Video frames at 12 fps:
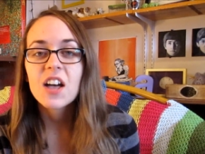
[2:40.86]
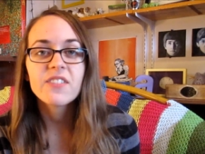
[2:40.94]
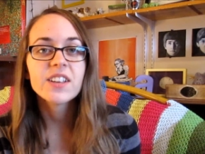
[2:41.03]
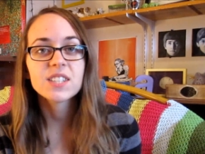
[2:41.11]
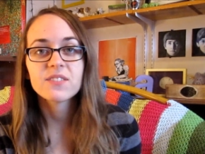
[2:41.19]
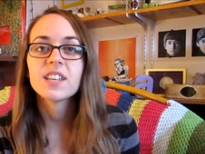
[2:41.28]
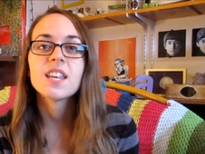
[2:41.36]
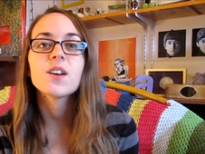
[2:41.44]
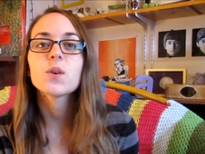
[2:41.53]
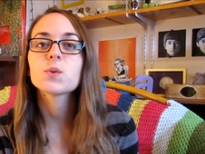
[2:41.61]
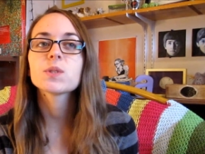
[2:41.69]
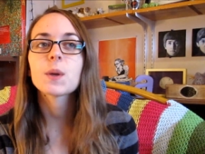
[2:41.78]
of his
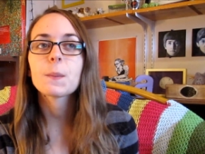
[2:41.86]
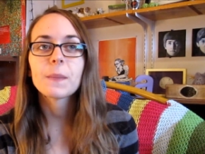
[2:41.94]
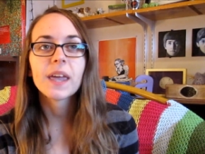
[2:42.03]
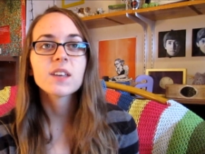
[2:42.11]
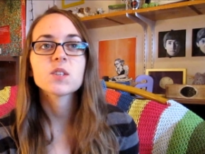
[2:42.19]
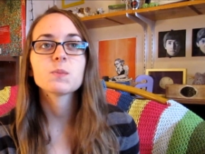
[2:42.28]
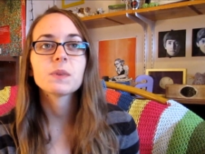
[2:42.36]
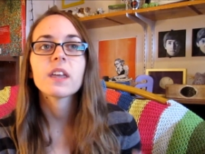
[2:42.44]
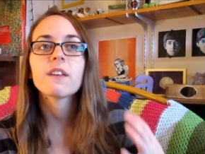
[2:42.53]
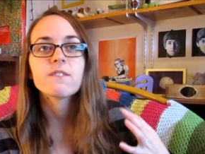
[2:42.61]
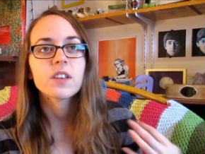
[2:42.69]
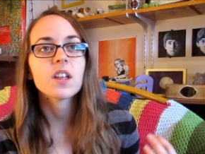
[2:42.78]
videos makes
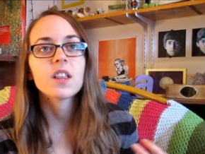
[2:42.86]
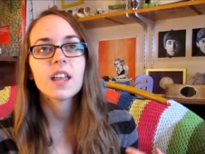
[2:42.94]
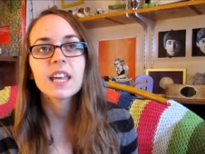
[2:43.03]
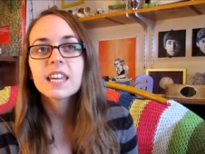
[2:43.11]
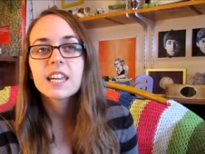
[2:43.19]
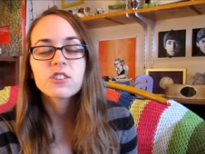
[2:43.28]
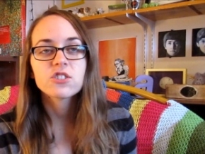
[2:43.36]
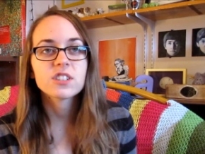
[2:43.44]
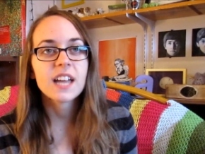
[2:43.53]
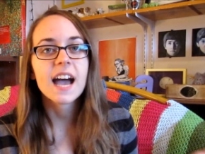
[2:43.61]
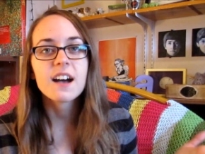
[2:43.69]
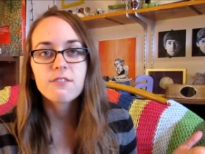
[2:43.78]
me feel like he should
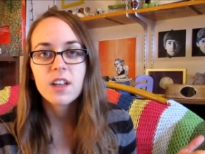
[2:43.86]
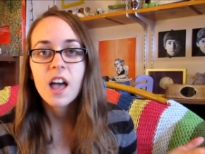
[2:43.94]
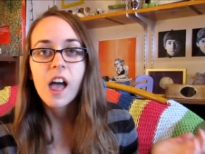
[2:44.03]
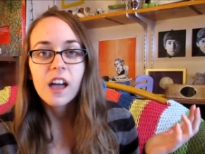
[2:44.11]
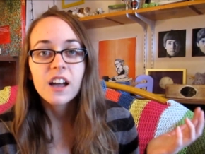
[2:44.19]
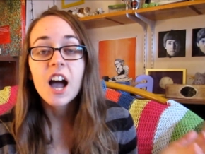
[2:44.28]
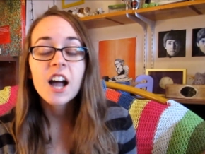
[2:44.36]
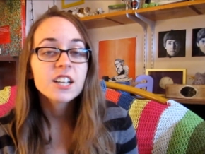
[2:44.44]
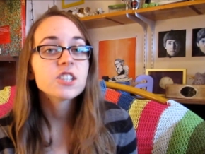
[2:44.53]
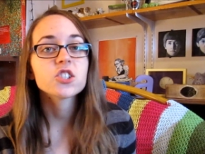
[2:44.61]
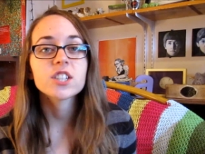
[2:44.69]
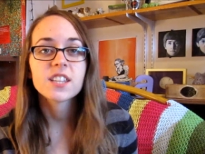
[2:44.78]
have
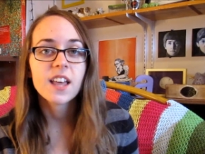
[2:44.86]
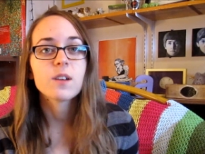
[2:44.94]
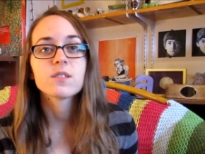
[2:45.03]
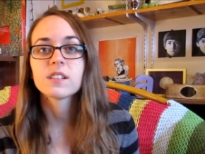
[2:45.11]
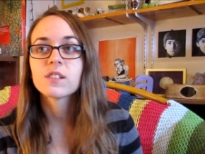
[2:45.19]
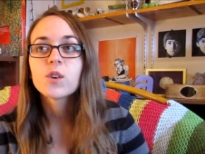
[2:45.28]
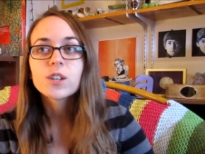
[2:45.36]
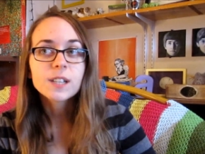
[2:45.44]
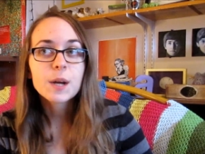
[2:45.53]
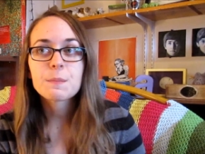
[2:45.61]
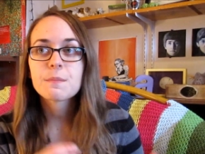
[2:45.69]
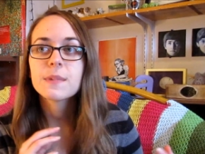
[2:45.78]
100,000 or
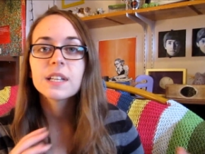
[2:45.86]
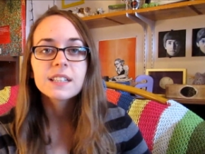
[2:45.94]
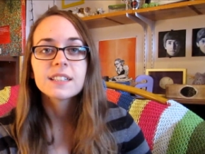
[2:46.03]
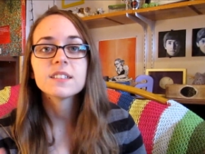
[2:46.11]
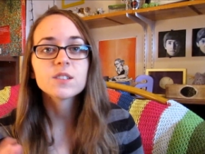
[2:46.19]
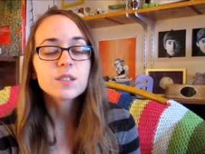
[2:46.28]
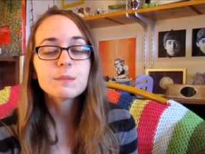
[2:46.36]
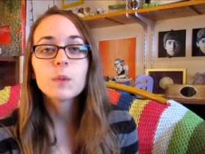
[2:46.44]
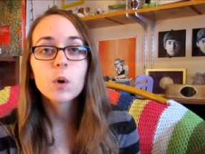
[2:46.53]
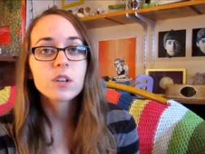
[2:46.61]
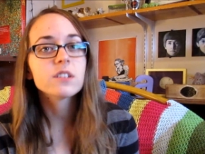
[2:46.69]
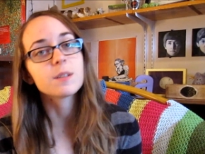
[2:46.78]
1,000,000 or
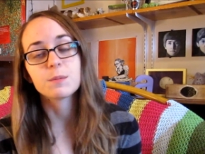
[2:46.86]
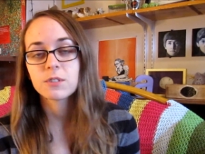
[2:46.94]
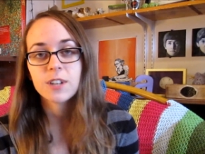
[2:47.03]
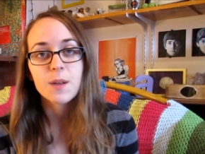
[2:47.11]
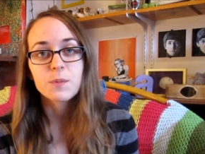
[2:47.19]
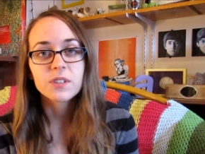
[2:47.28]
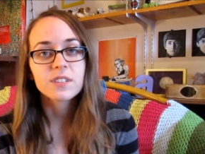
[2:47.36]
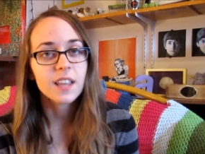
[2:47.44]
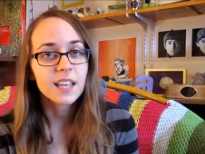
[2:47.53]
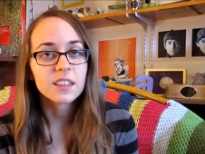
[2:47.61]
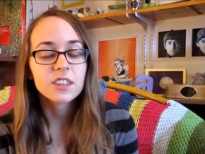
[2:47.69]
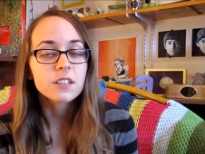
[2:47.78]
more subscribers.
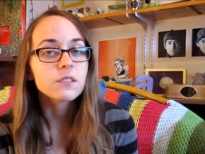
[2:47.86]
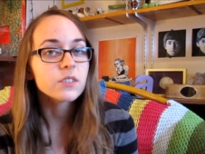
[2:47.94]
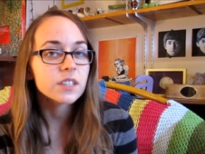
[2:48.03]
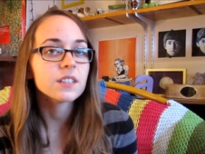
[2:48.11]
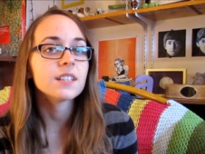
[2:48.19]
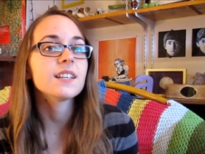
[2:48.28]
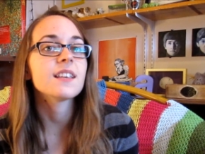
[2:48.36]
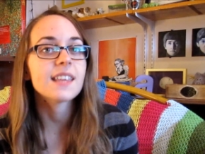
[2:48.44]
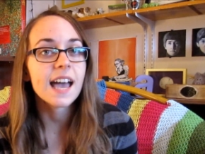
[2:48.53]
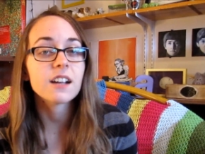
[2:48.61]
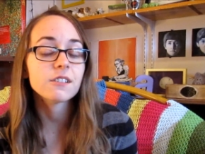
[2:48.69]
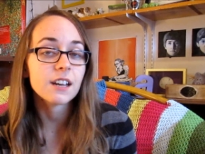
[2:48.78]
Like, they're really
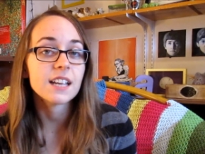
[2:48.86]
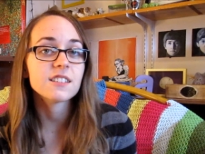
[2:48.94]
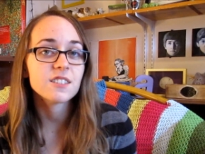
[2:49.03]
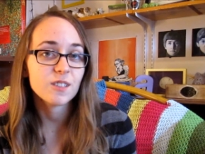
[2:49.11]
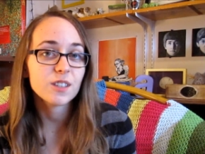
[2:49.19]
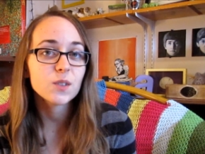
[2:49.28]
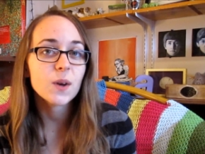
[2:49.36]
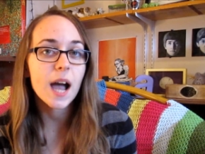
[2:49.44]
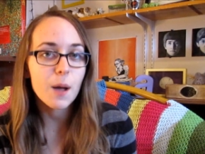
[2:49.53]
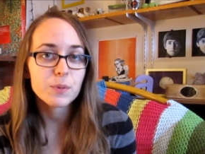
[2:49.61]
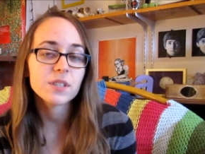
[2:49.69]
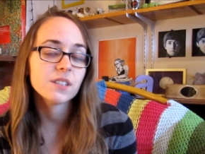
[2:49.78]
that great, so you
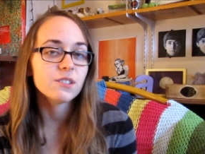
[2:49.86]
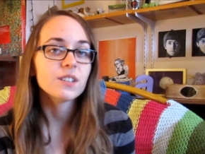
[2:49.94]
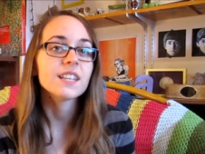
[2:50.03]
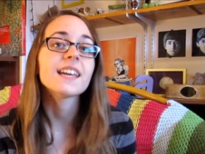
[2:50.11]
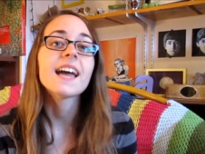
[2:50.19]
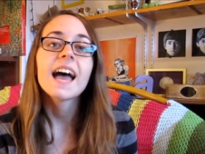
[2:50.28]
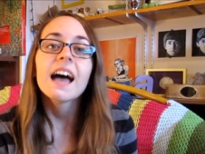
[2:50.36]
absolutely